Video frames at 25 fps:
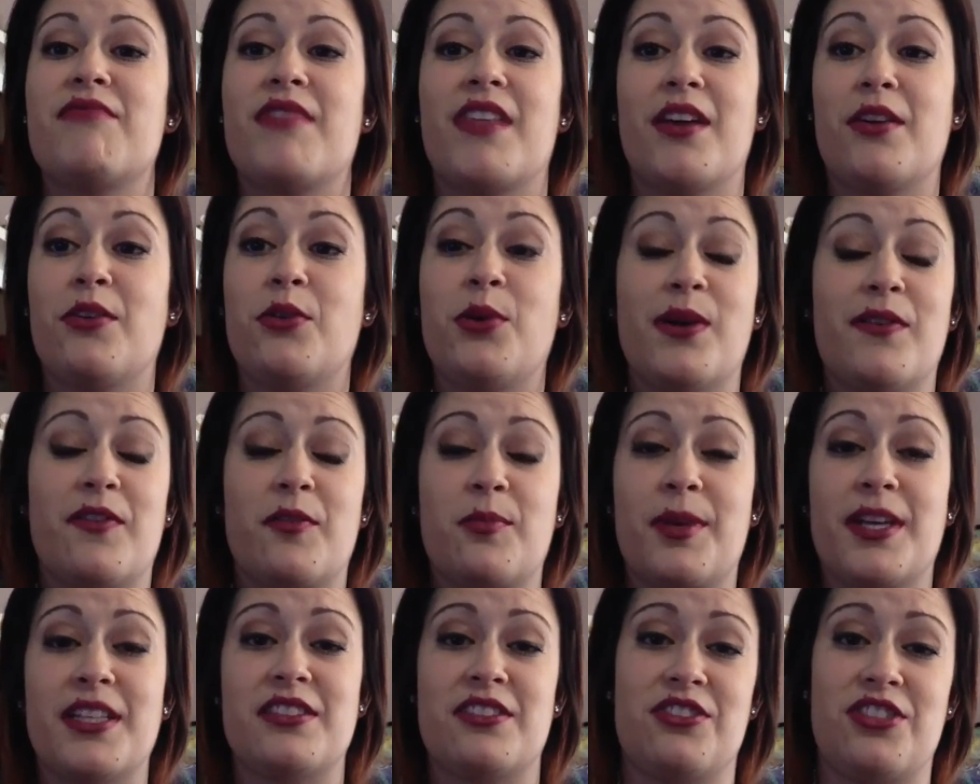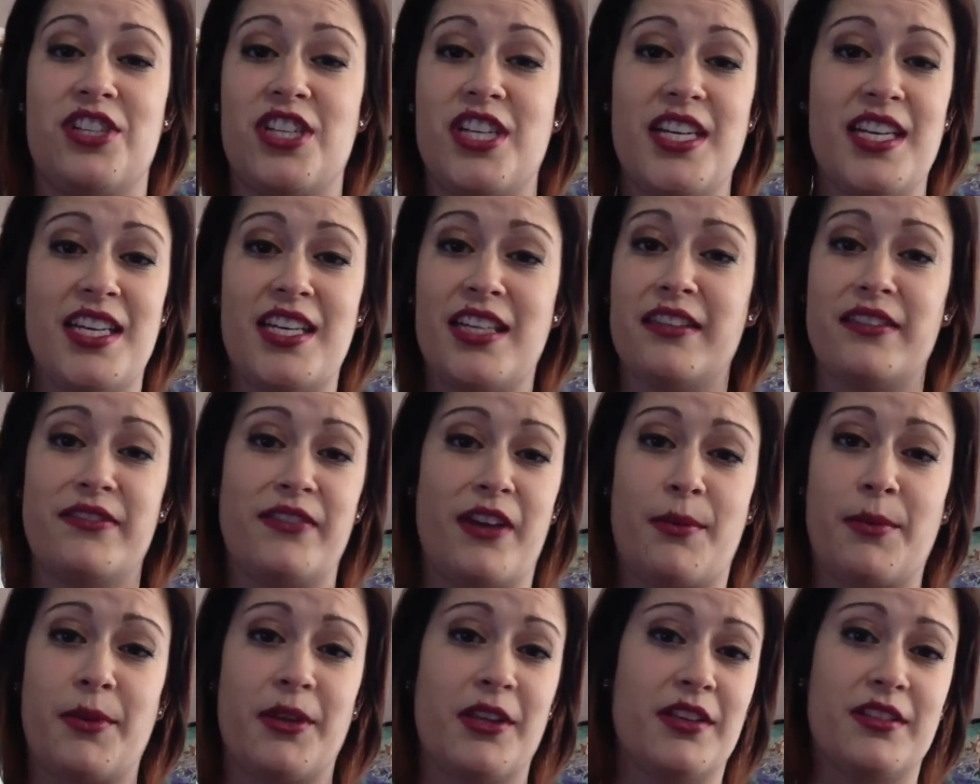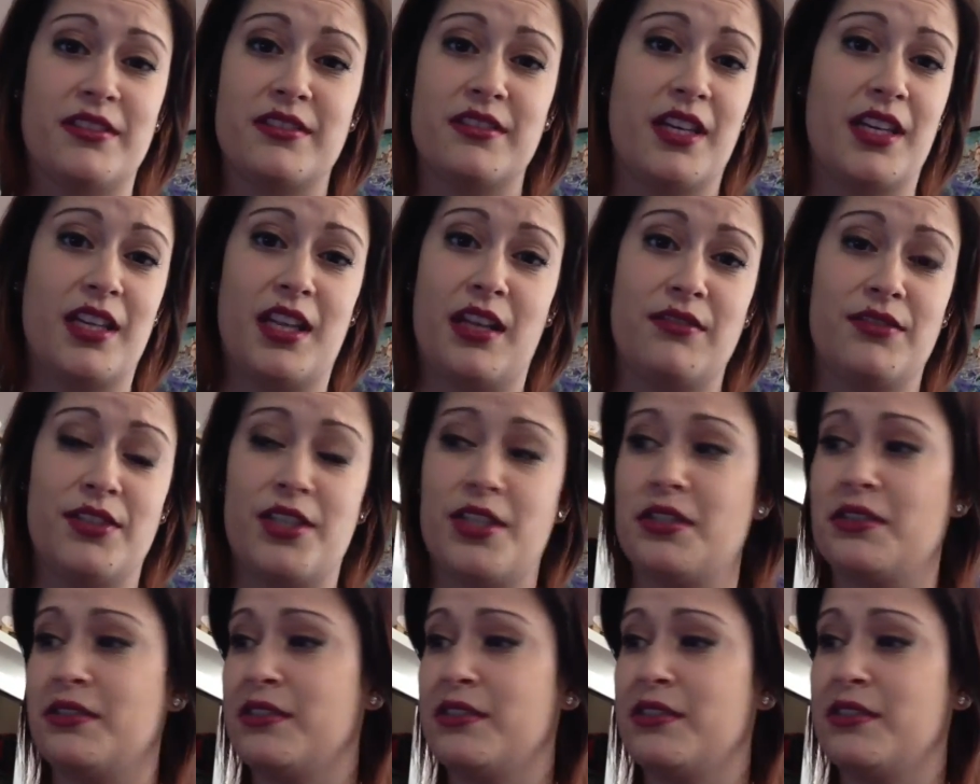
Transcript: Whoever plays the genie, he's fabulous. I love you.